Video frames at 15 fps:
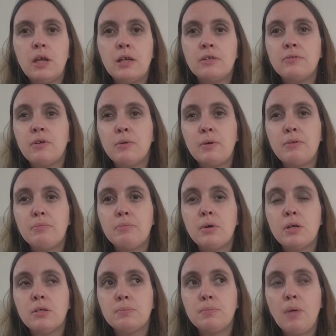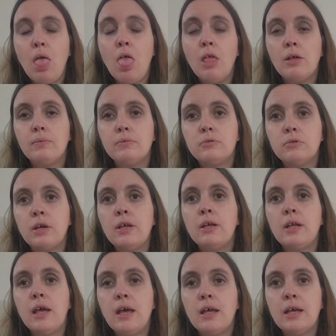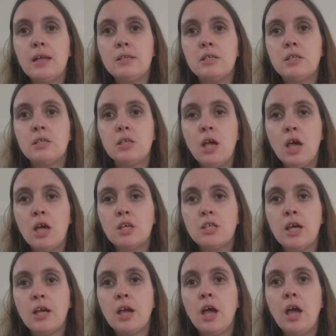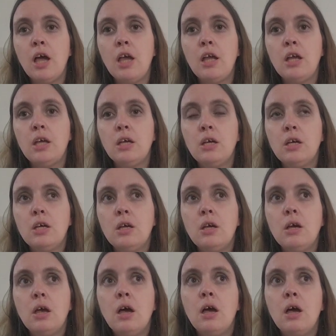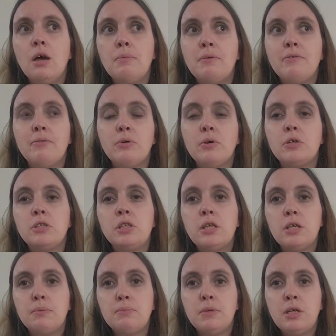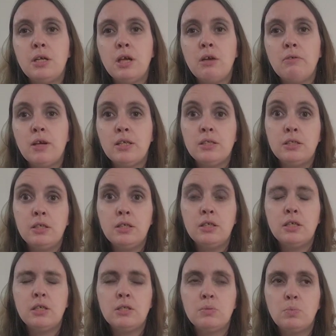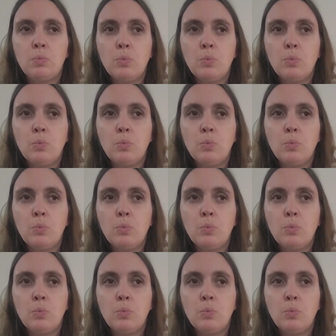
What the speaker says: as far away as possible, try and get to Shanghai before she can be arrested as